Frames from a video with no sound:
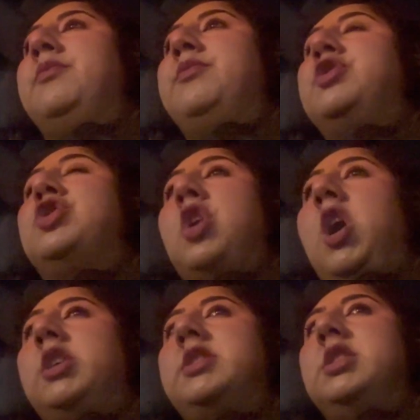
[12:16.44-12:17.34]

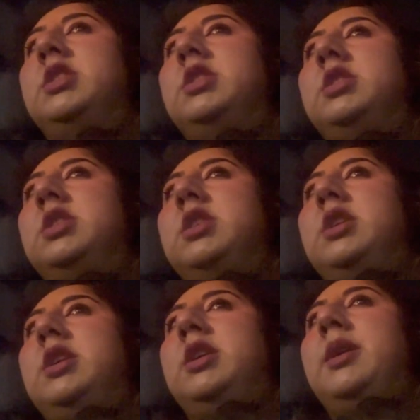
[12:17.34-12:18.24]
shocked.
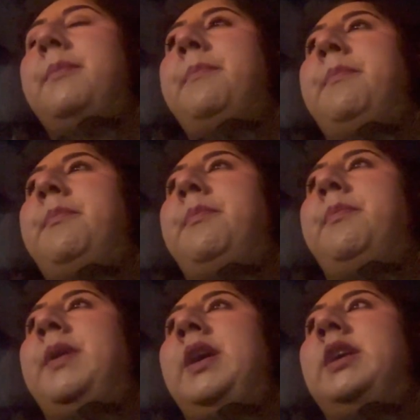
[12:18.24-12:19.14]

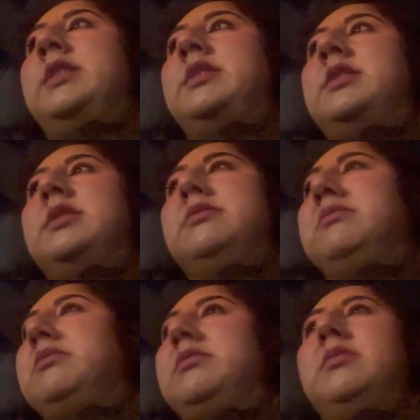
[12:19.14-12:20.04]
But,
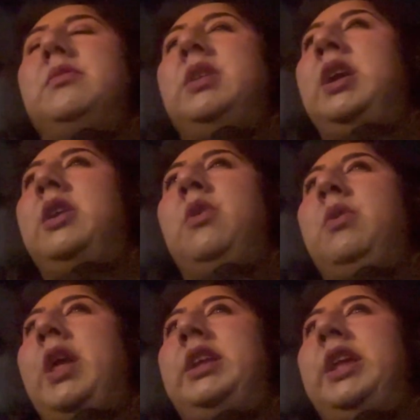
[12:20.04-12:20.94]
you know,
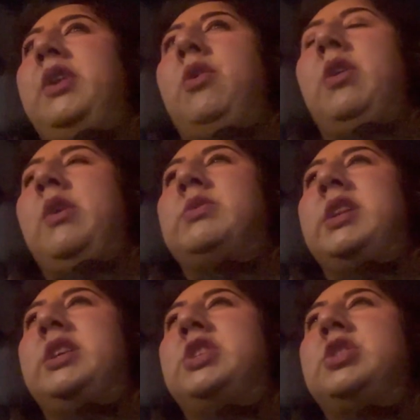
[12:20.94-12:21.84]
like, later on I was
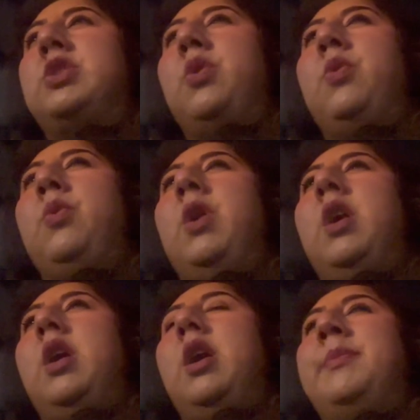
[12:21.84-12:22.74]
like so
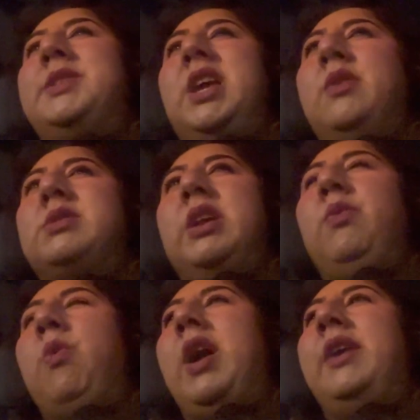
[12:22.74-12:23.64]
upset. I was like,
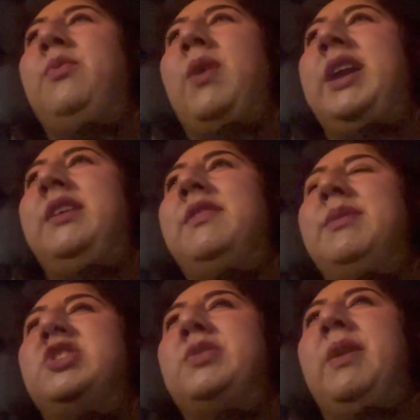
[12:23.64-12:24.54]
why even mention my